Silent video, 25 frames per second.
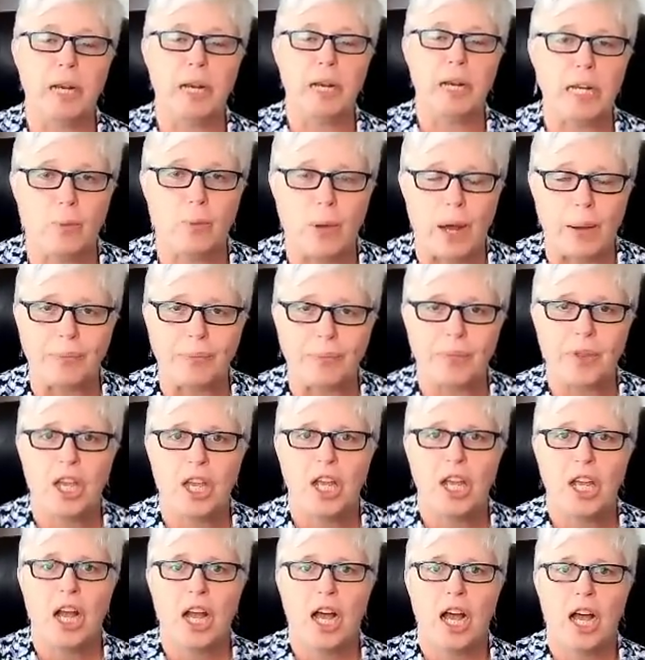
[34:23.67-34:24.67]
But anyway,
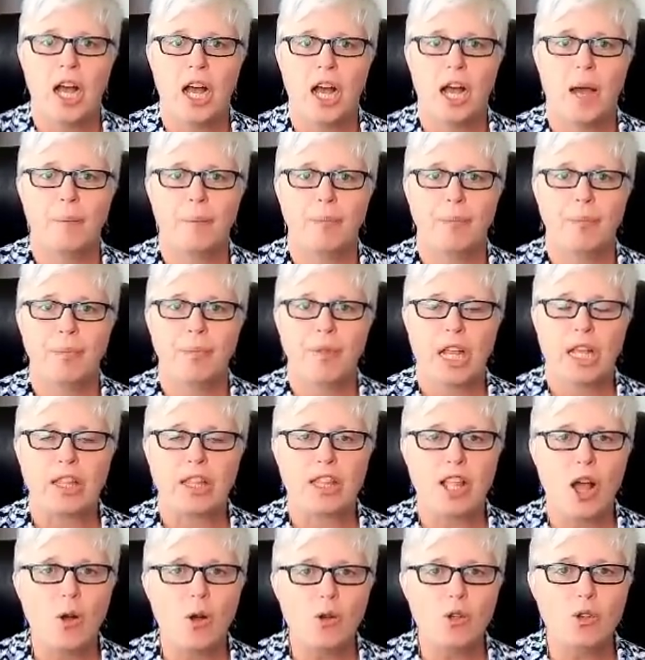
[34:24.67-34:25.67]
um,
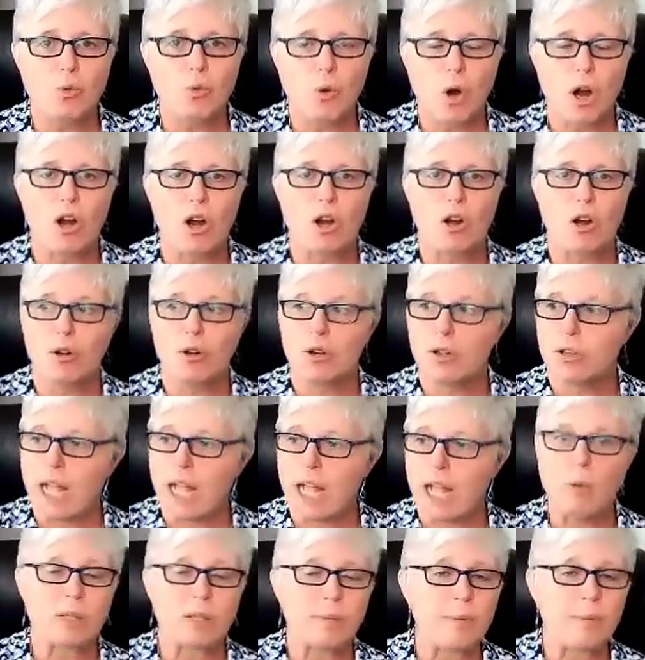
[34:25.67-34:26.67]
those were
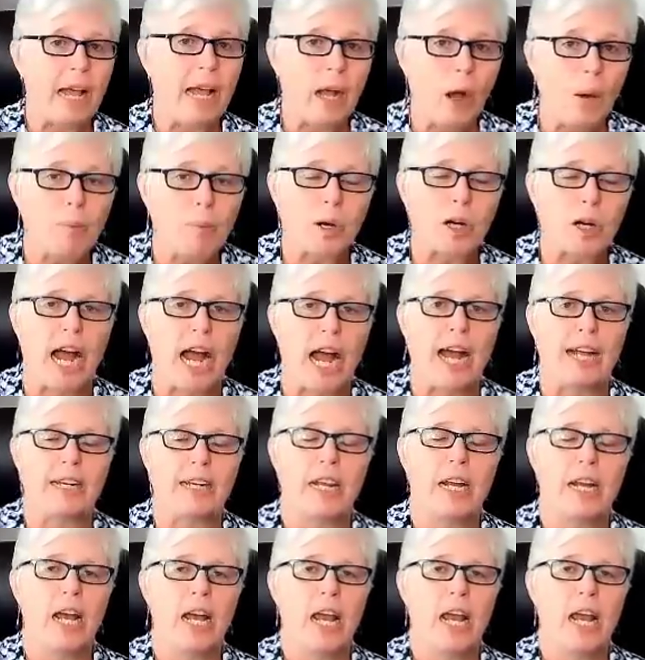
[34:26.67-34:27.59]
that was my helper guide.